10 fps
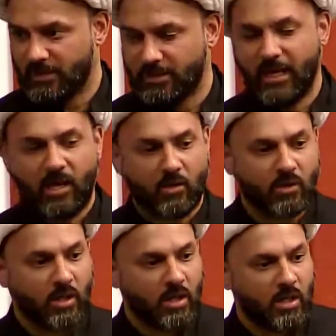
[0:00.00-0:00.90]

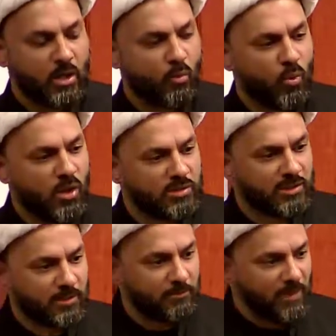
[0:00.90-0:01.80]
Now, what
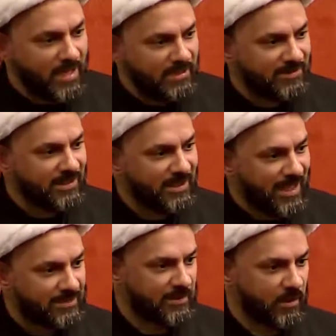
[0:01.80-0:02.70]
an amazing
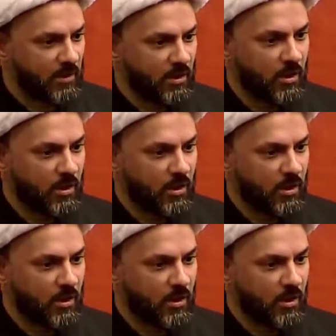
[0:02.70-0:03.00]
letter.